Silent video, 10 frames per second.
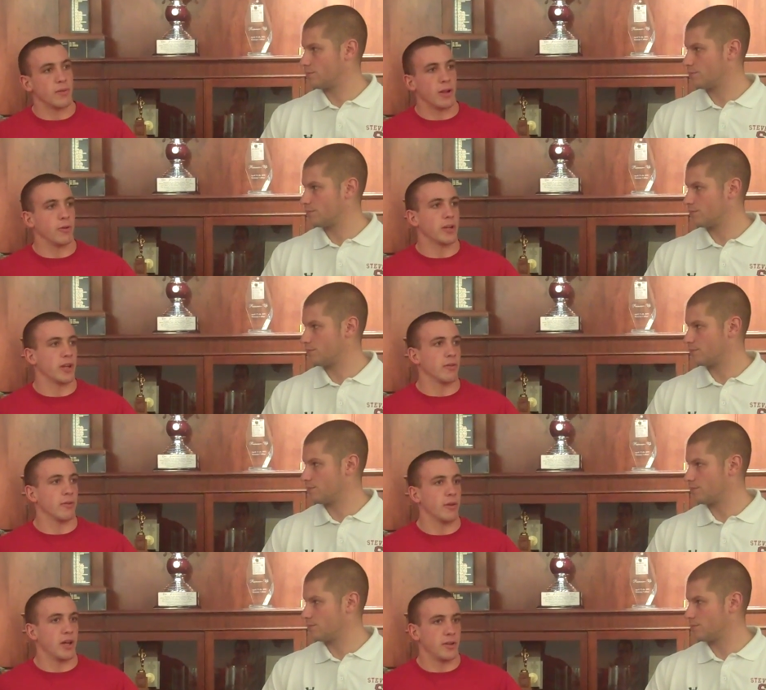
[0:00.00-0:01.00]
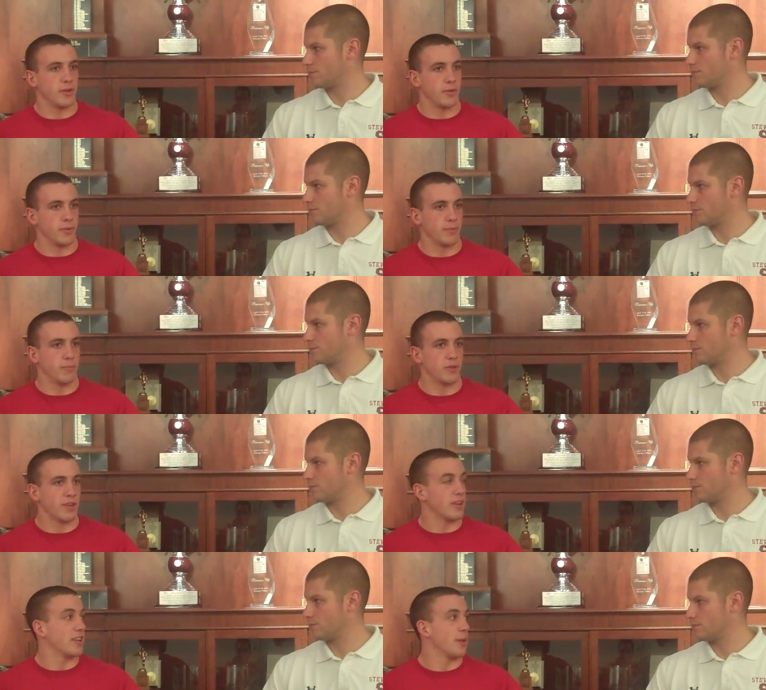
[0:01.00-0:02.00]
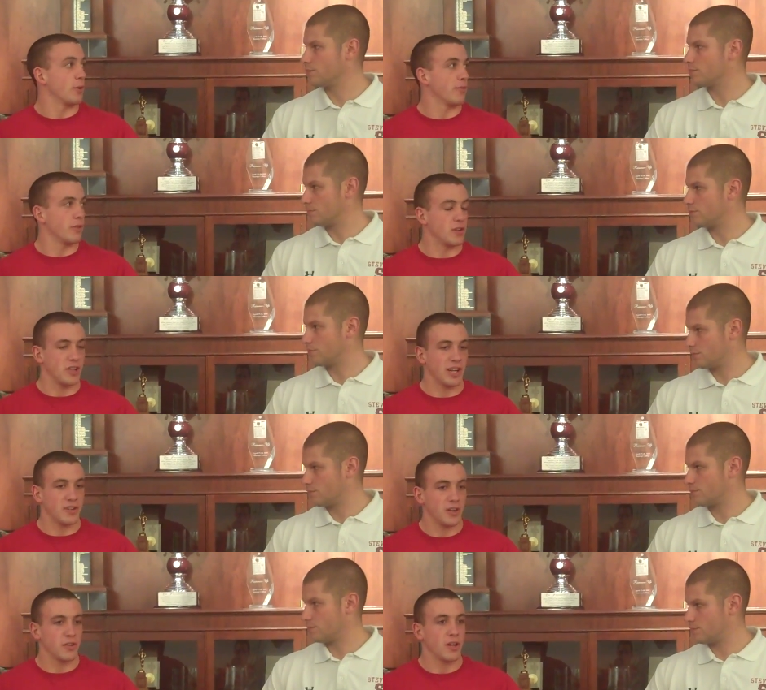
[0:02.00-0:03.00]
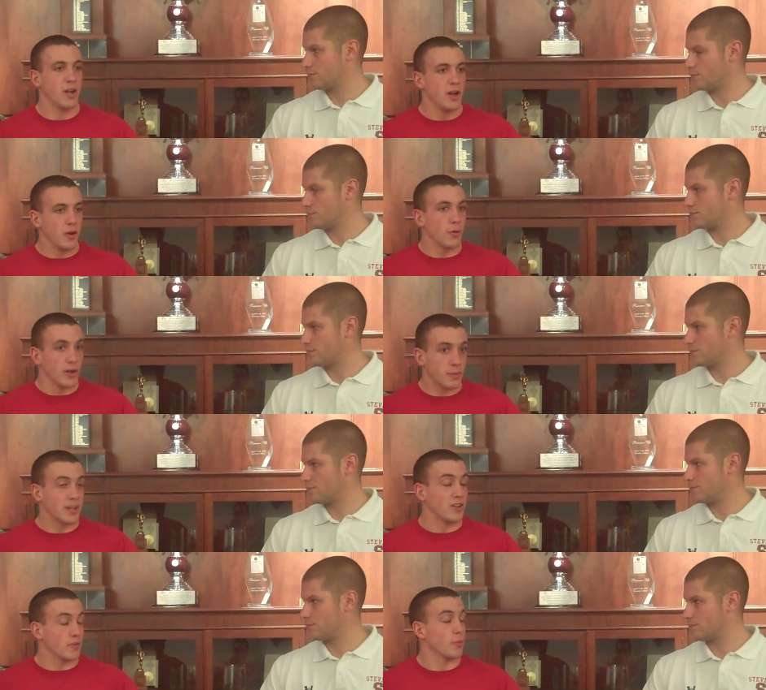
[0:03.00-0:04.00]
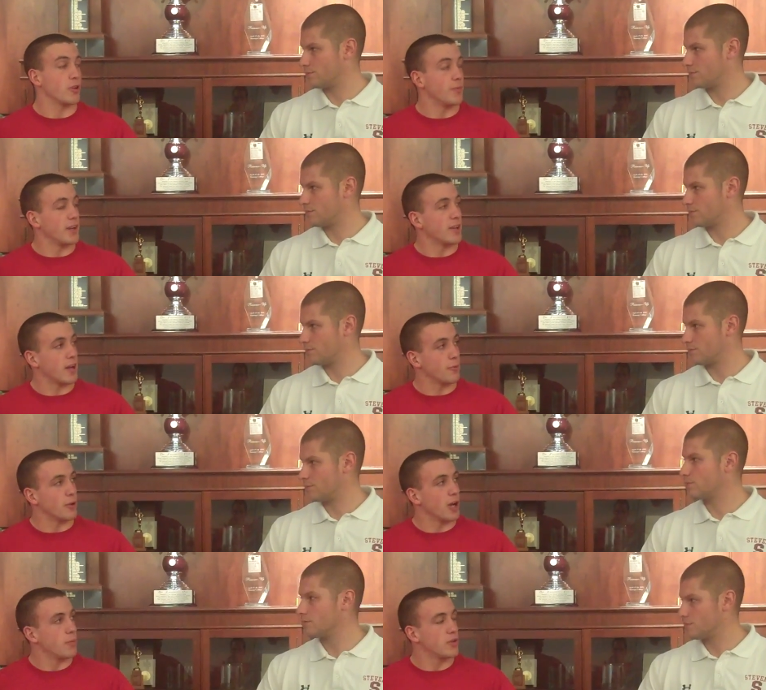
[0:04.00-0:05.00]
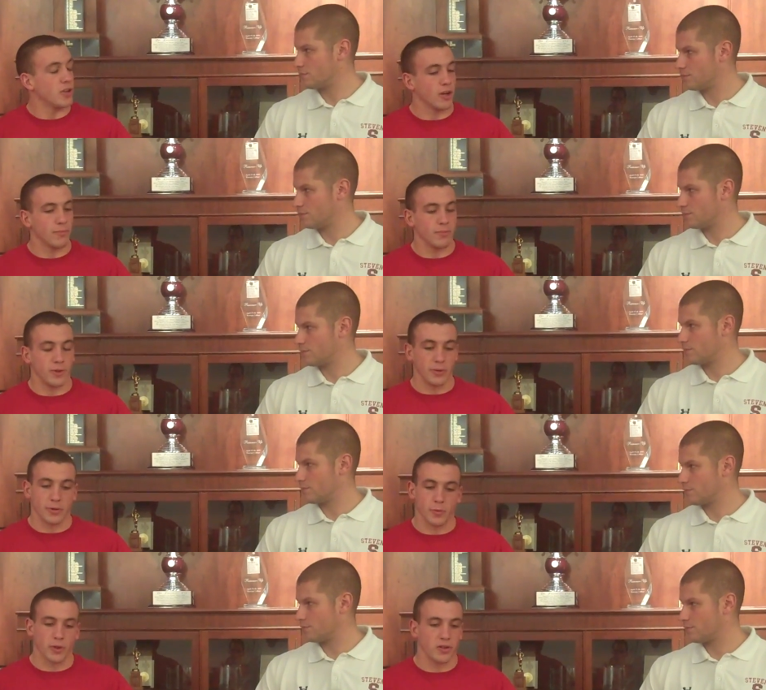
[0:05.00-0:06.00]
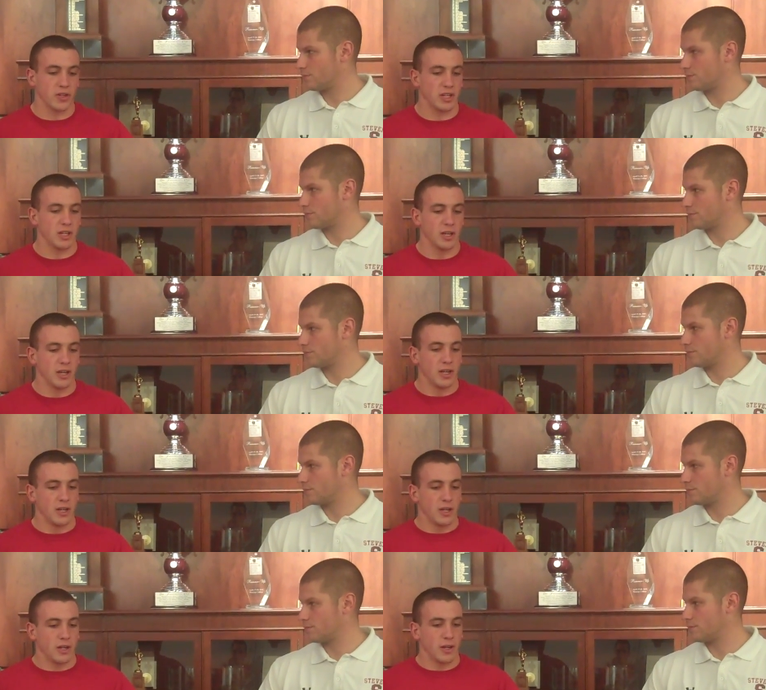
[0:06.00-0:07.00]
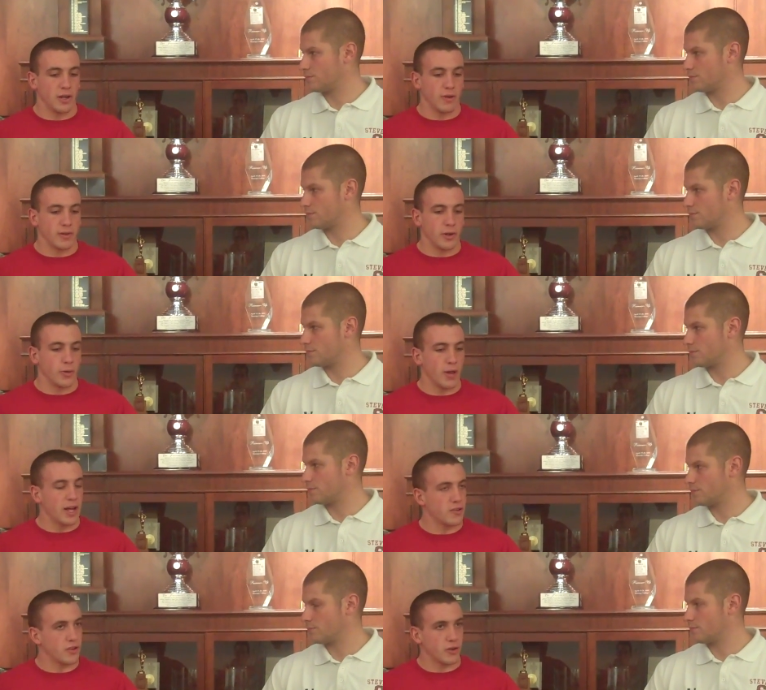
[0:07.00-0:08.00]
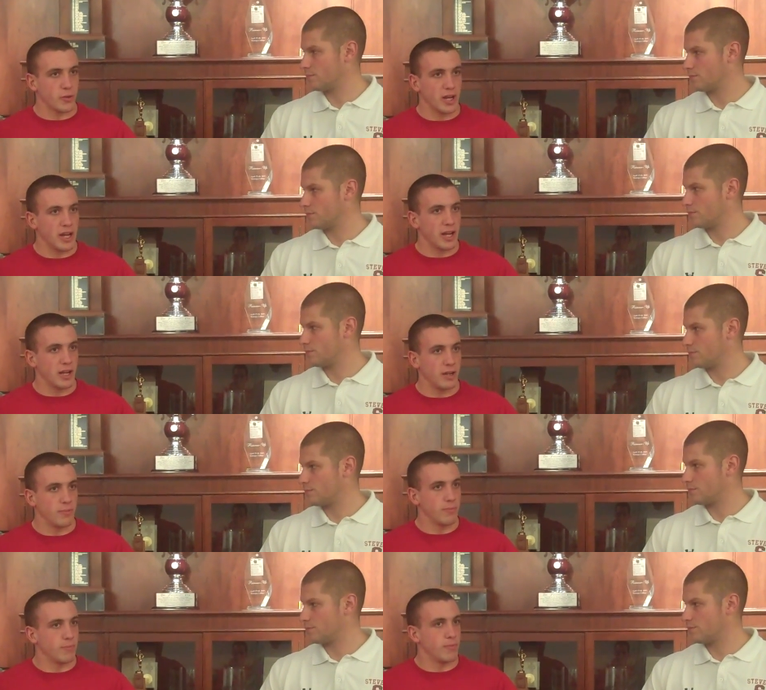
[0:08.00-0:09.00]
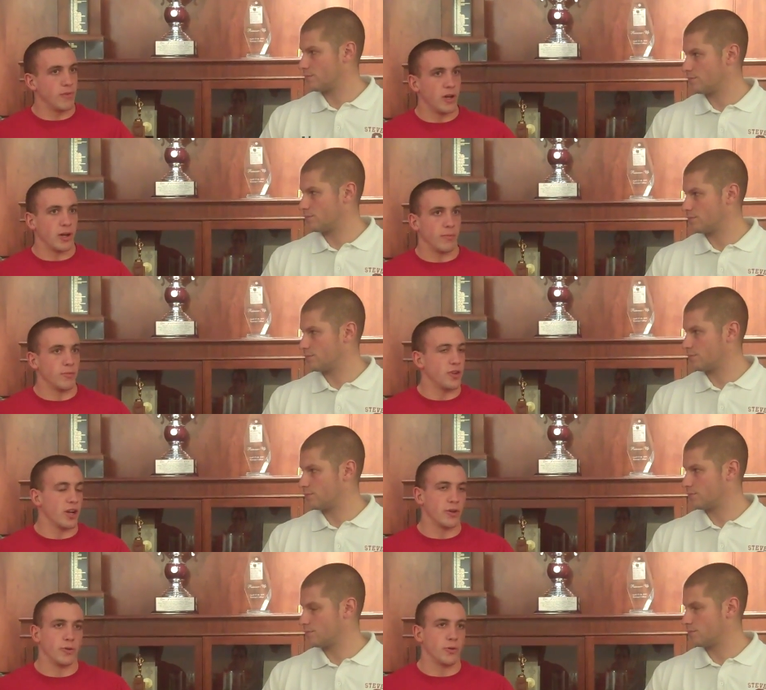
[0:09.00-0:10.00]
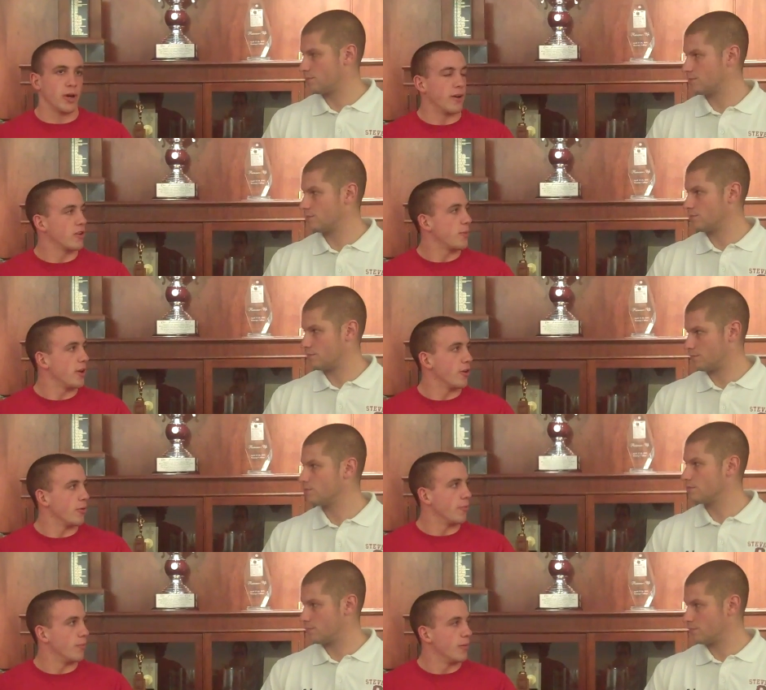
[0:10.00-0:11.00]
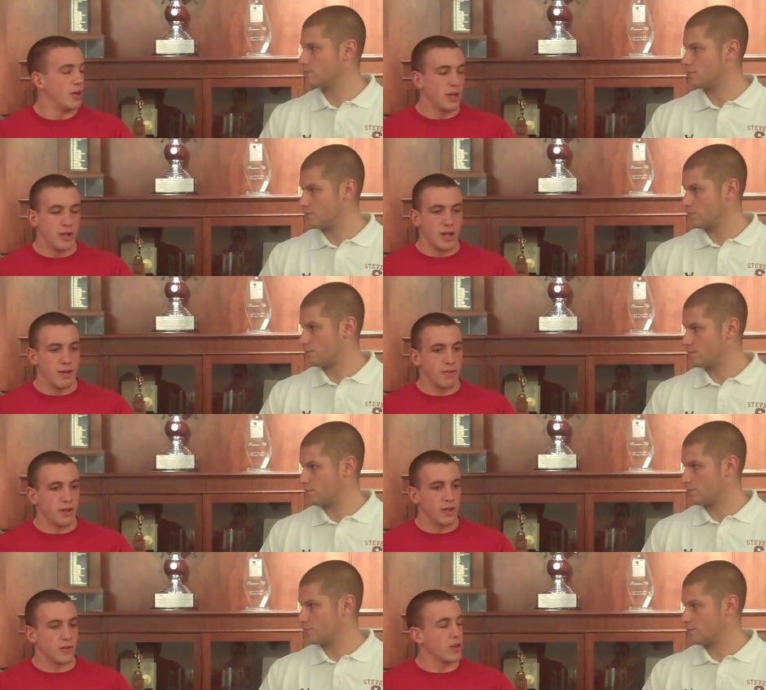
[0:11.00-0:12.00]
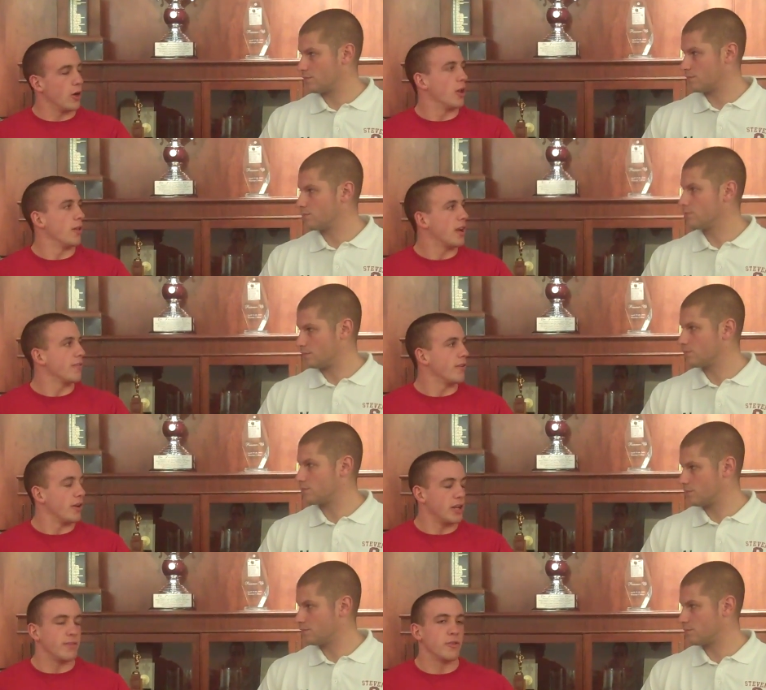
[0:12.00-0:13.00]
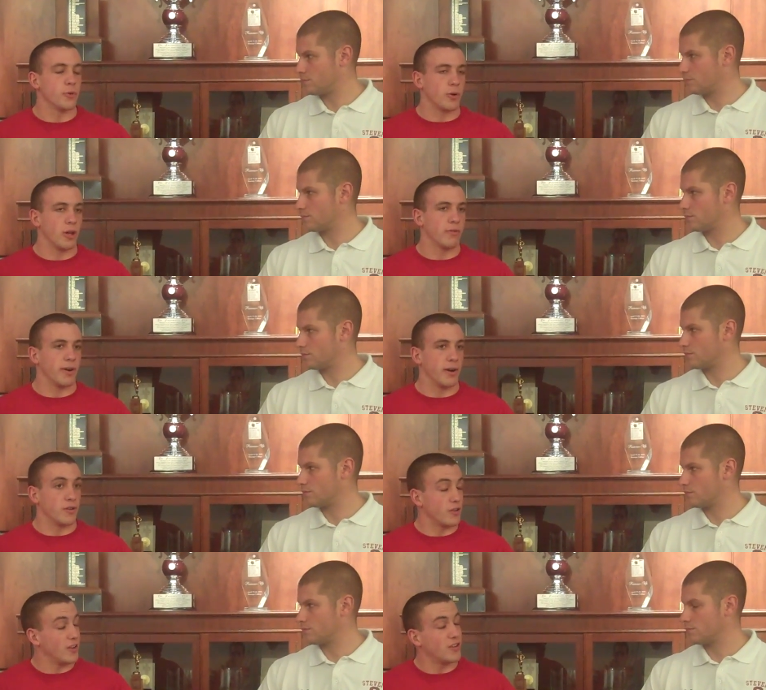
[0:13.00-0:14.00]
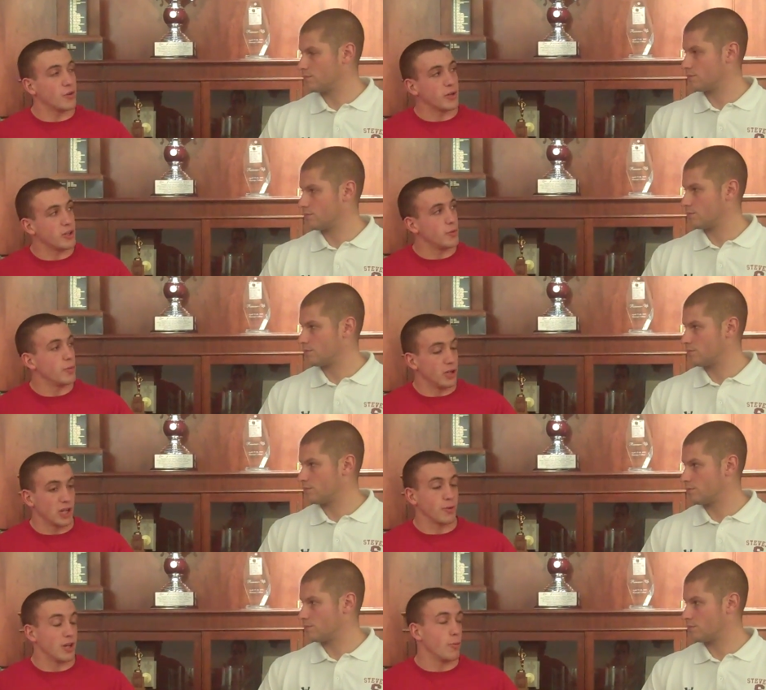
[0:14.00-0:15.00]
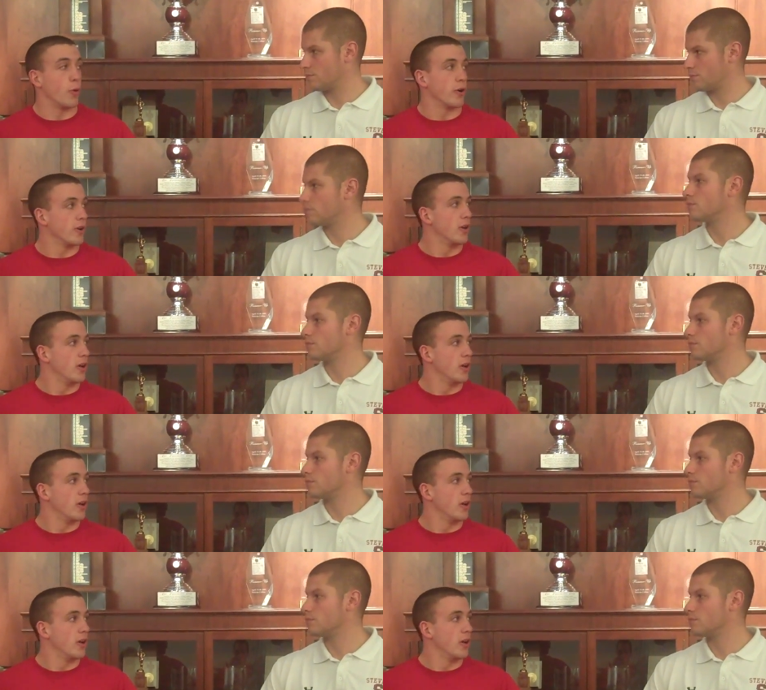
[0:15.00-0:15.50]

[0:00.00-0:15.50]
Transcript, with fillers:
Speaker 1: now looking ahead to shaving tapering for ECACs, we're expecting some pretty big time drops. Um, it'll be cool to see. Uh, you know, last year we had um, John Hu, Alex Benham, Evans, you know, a lot of uh, individual qualifiers, and this year we could be putting up a lot more